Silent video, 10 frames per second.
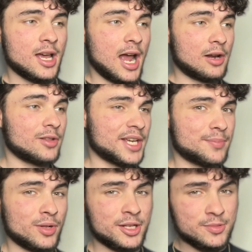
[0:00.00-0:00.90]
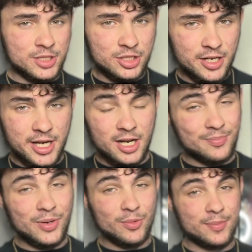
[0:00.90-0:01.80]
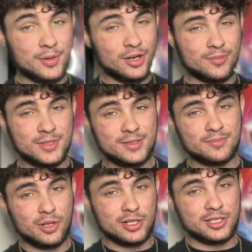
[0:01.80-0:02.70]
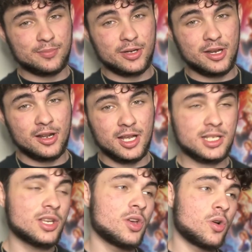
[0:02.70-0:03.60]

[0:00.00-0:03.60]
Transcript: I don't like mullets with straight hair, but with perms, mullets are pretty nice.